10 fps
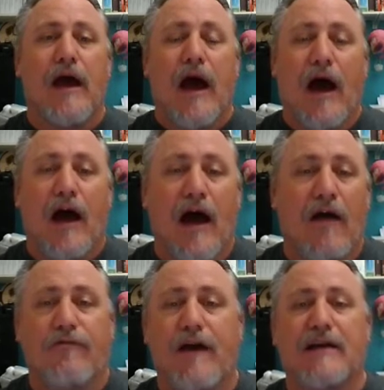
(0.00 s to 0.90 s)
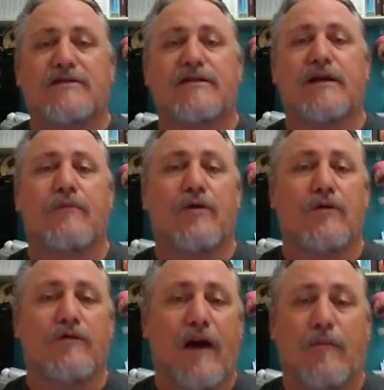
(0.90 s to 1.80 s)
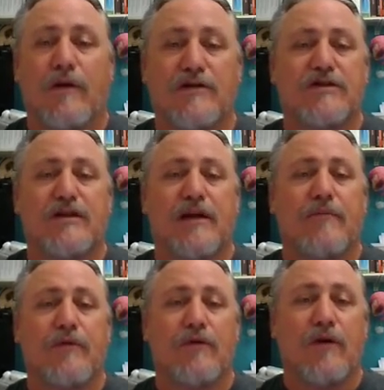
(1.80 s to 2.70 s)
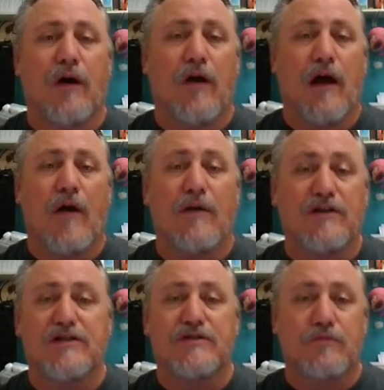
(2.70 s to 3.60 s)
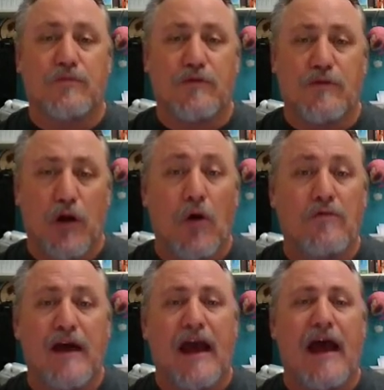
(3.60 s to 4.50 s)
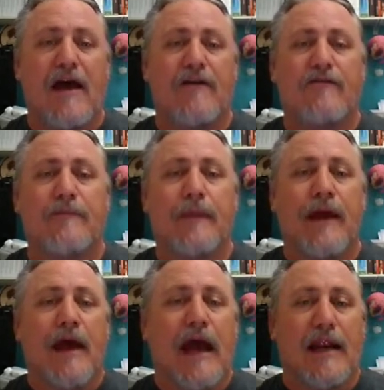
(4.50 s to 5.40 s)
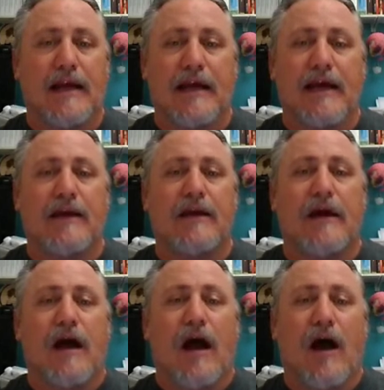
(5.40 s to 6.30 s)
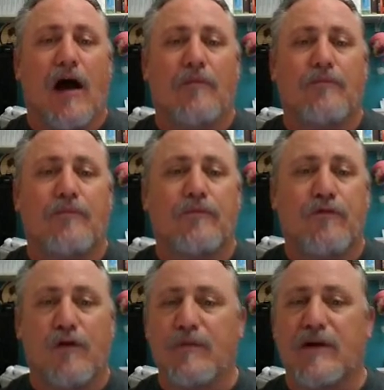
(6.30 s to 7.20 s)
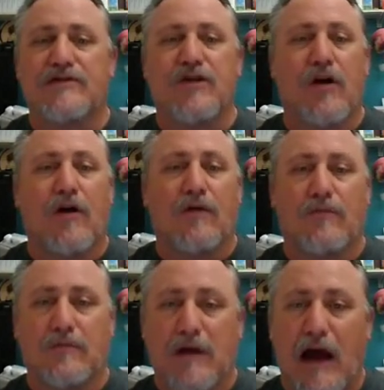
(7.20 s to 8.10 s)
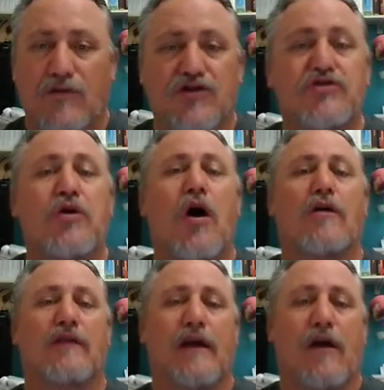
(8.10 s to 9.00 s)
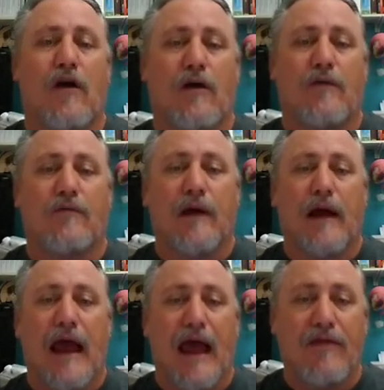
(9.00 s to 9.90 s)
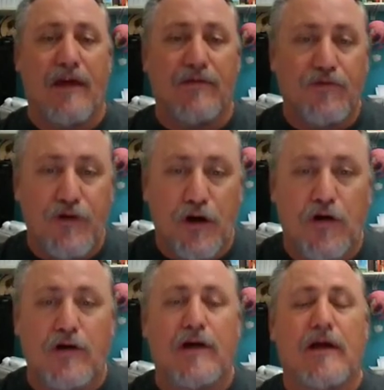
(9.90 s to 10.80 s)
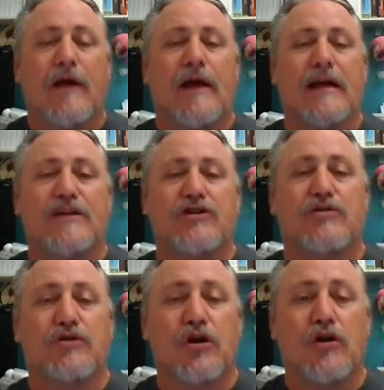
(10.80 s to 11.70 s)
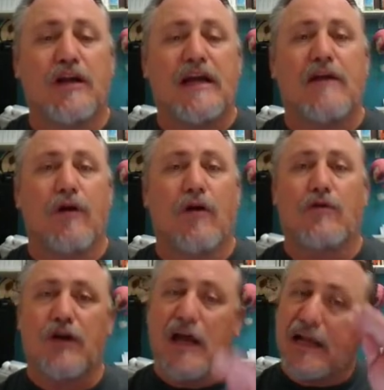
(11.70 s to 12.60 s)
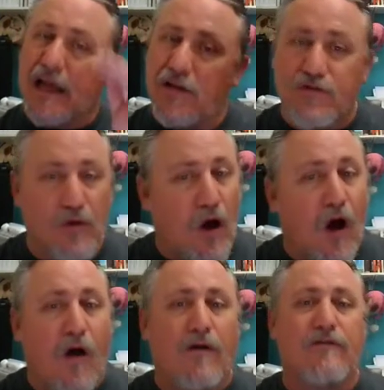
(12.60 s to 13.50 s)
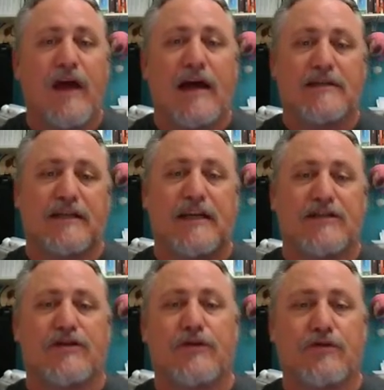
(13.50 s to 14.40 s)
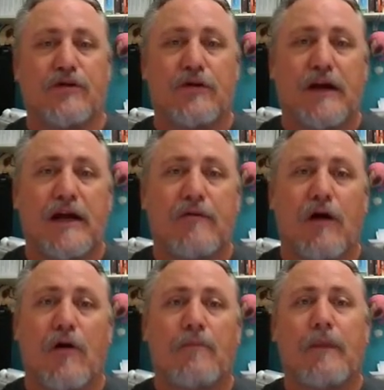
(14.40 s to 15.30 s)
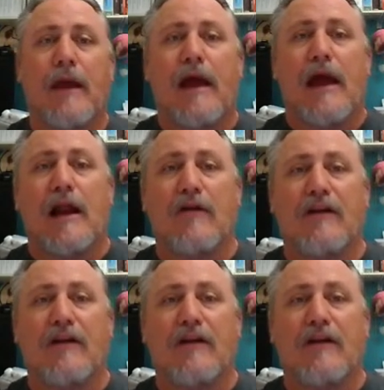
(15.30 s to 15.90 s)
how fast they move, how much they move, how much load they have. And again, Footman Assault, how strong they are. And then third is your third hero. You got to get through all of that to get to your third hero. And I'll